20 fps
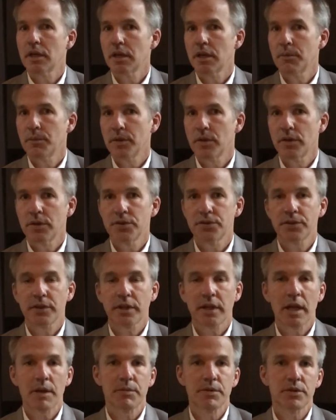
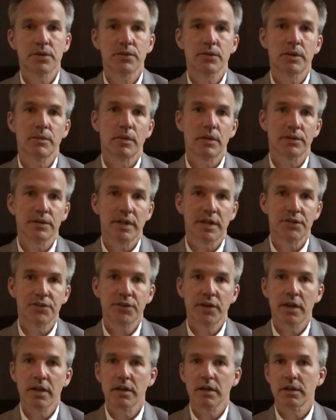immunohistochemistry,
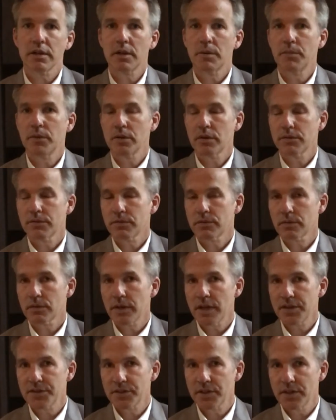multi-channel
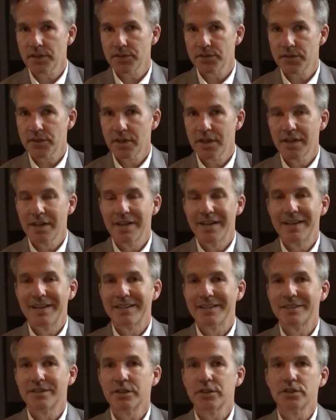immunofluorescence,
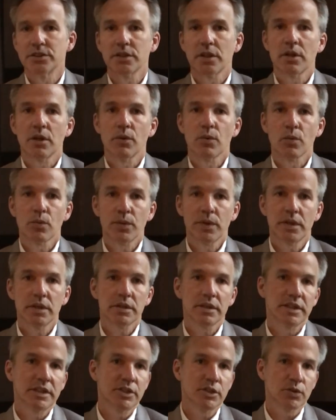there's a
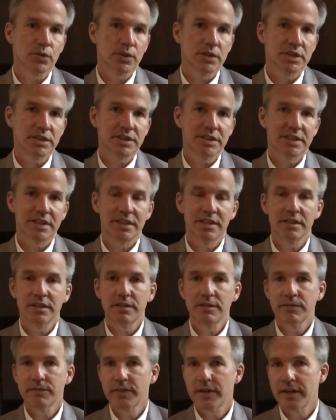real interest in
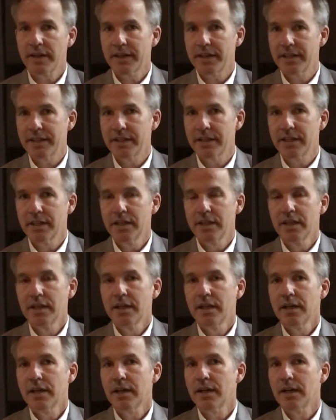defining
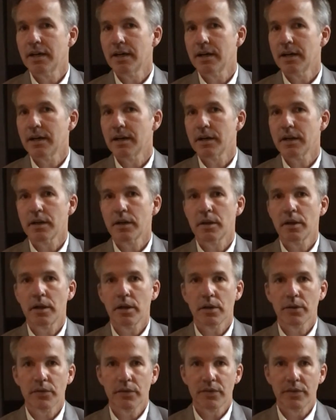uh, you
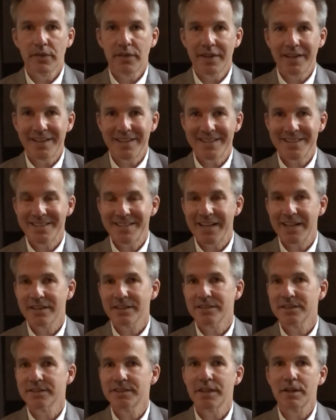know, the
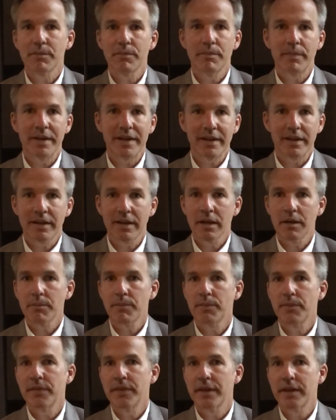cells that make up
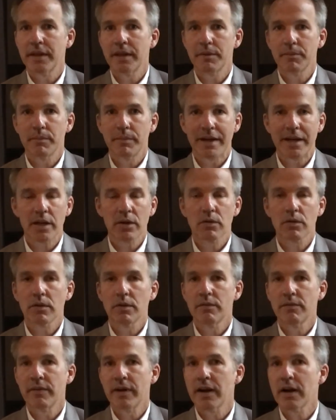the
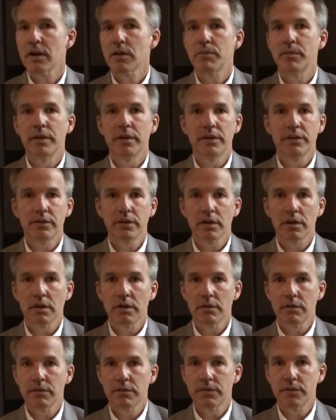microenvironment
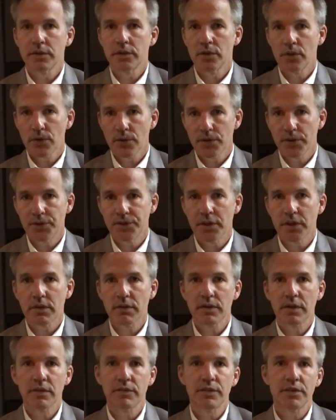of
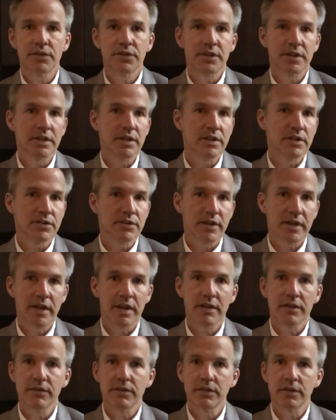neurodegenerative disease
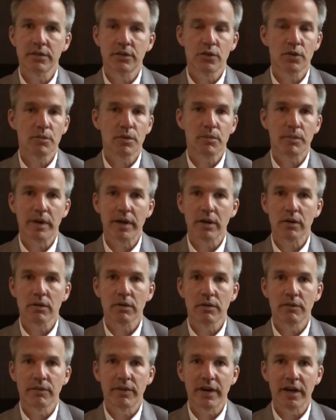and the tumor
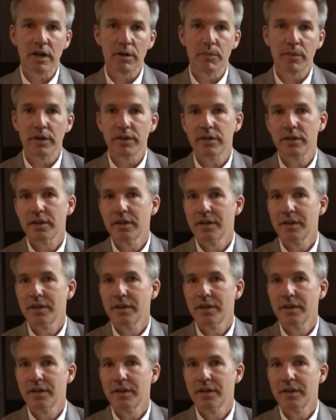microenvironment,